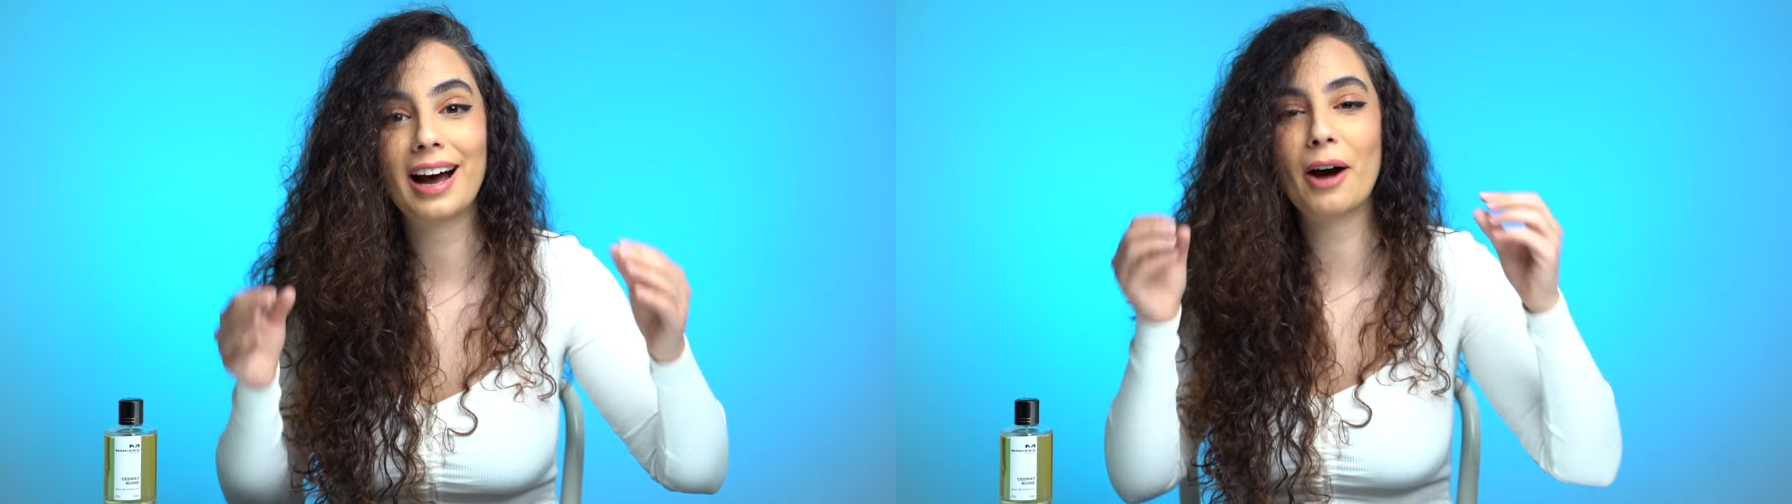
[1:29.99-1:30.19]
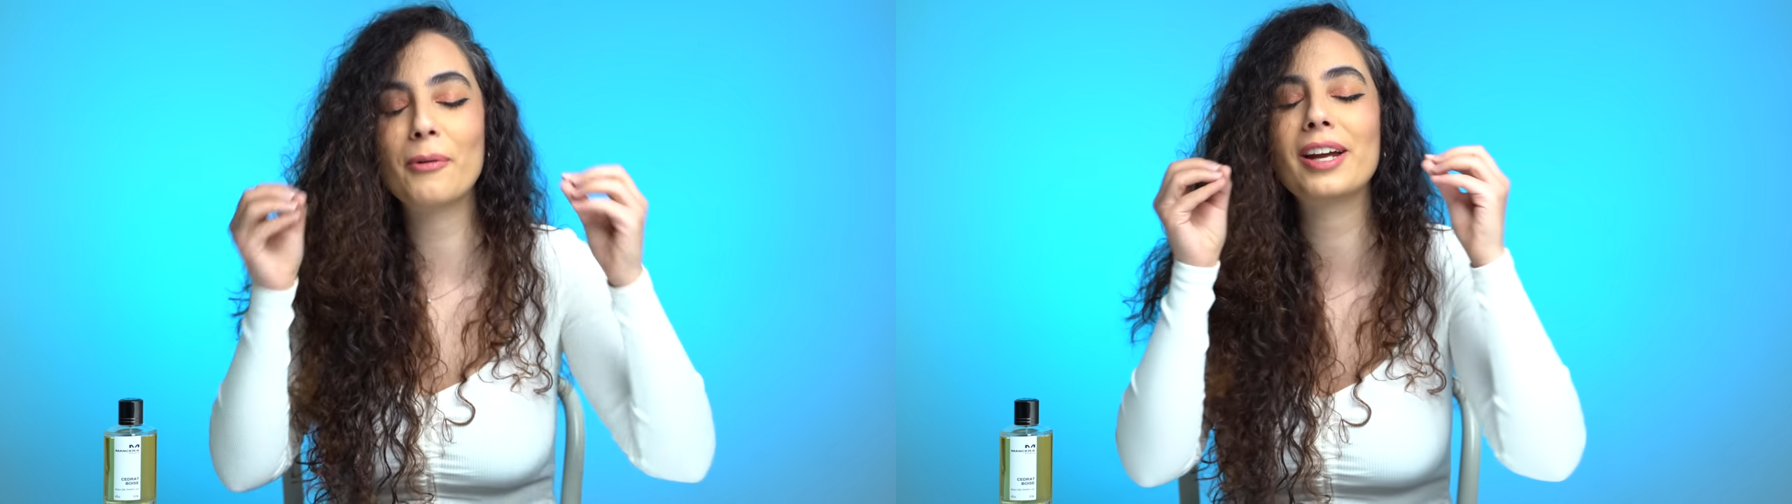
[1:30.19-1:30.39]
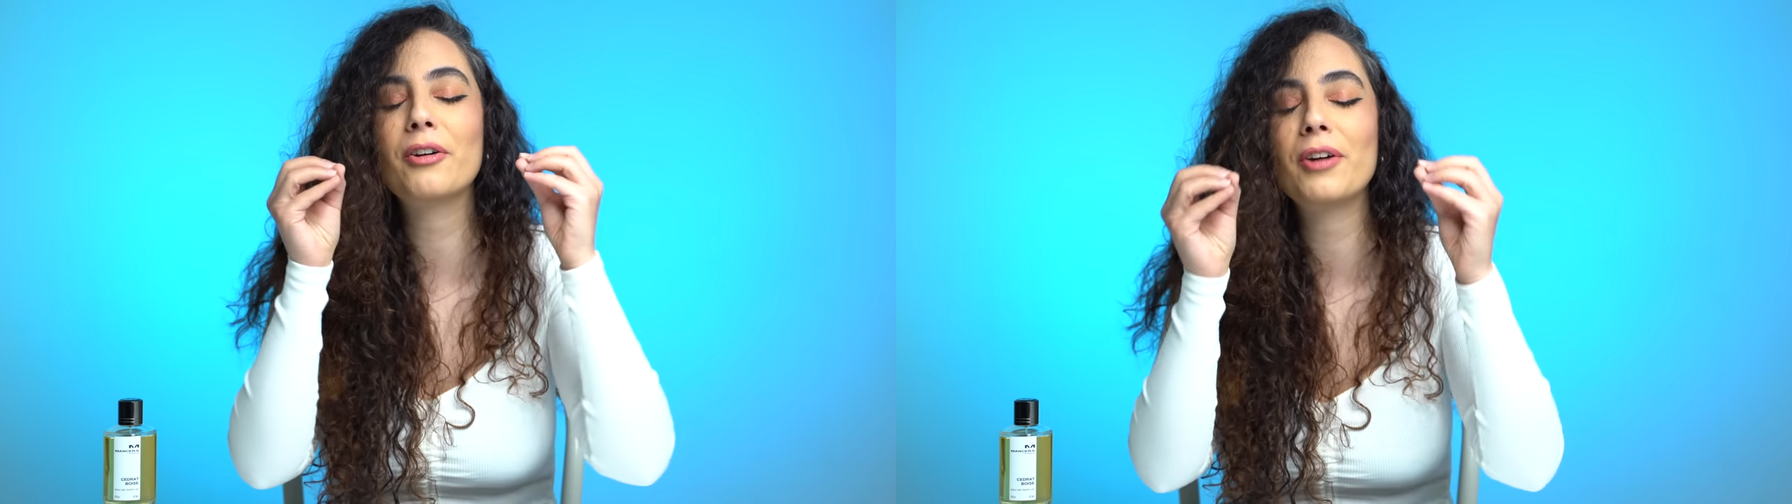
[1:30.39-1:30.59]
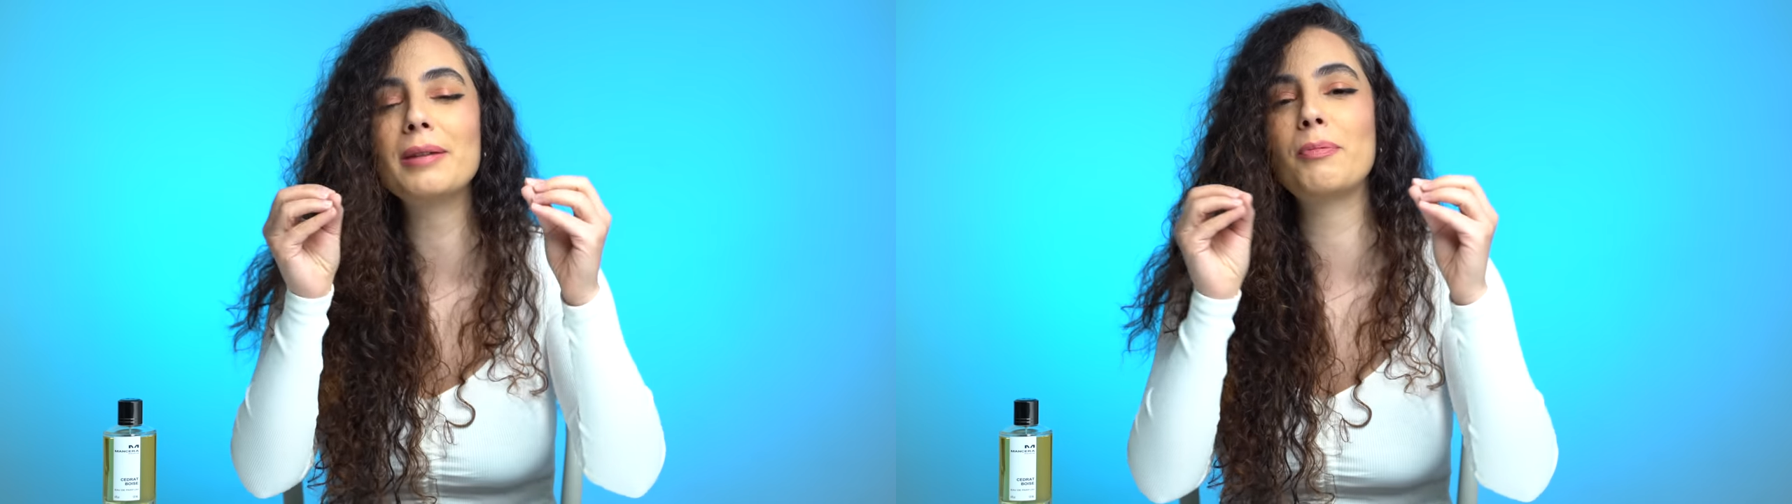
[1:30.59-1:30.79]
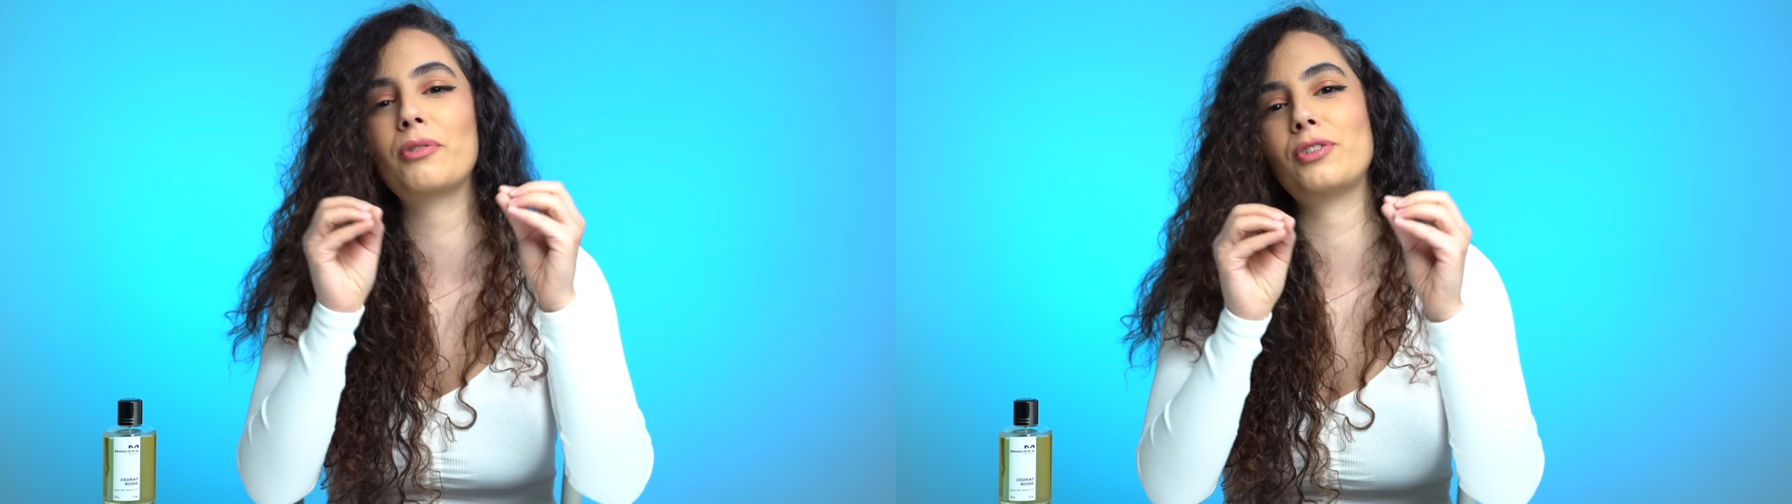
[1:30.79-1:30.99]
how
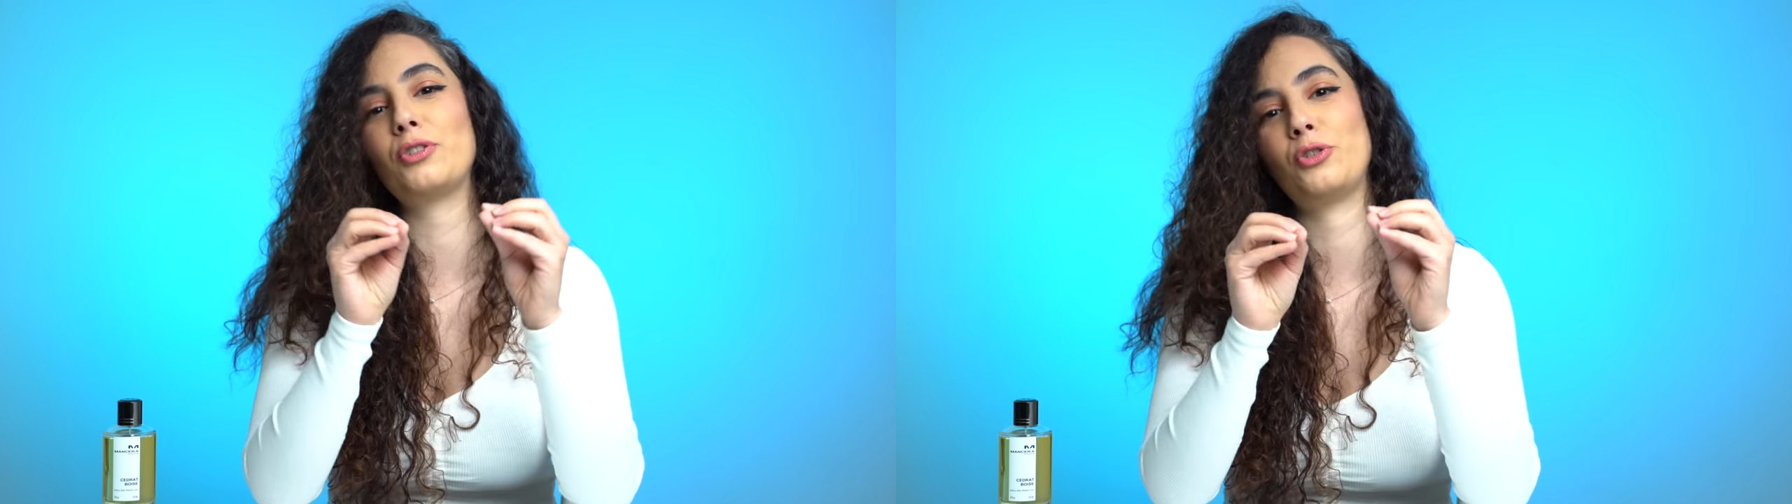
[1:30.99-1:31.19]
incredible this